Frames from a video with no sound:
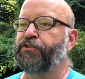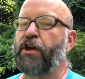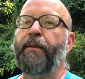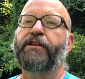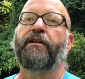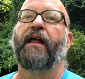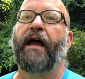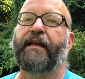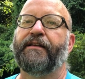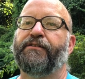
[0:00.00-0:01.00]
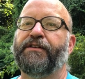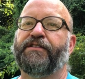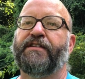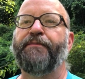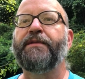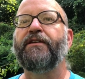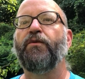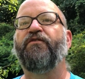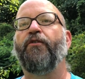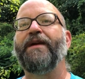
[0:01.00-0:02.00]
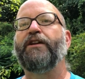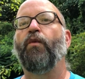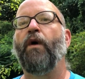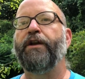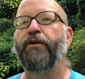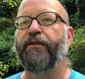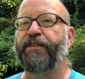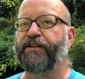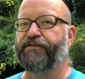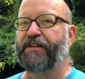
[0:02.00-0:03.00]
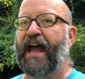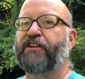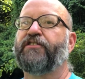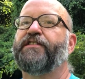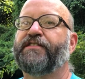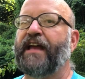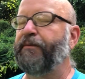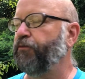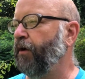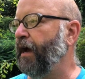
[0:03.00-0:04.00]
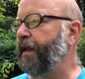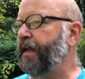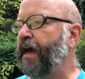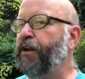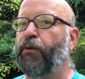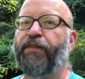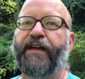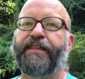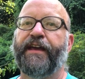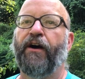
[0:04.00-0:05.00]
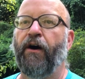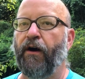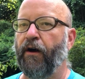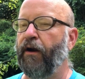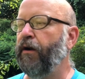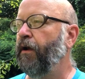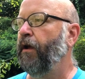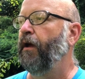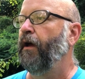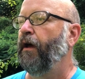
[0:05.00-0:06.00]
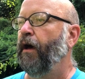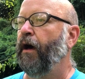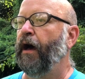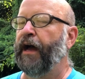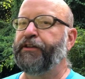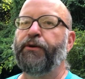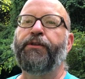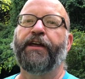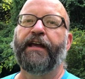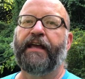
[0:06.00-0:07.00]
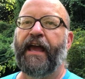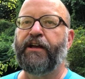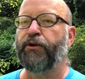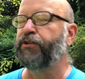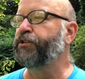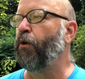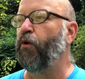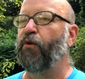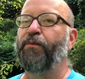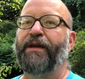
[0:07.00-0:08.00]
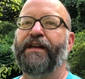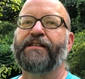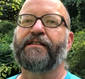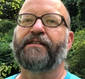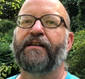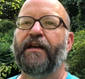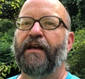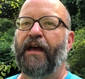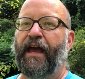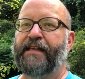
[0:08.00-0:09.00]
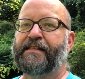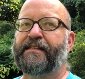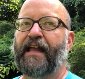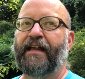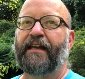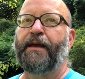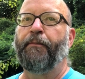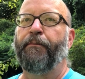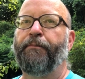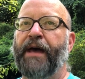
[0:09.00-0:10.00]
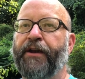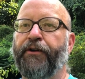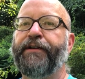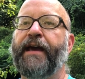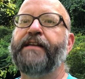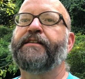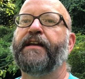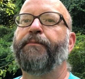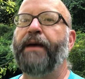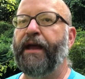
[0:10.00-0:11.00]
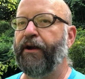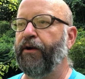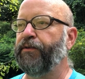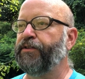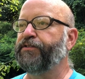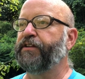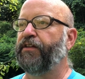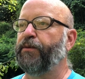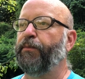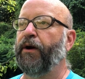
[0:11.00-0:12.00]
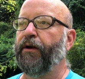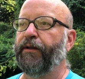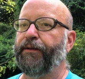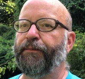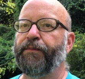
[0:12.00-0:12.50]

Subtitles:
much alike, it's tempting for me to wonder if there's actually the same variety. I don't think they are. I do think Acres Home is a slightly better tasting pear than Southern Bartlett.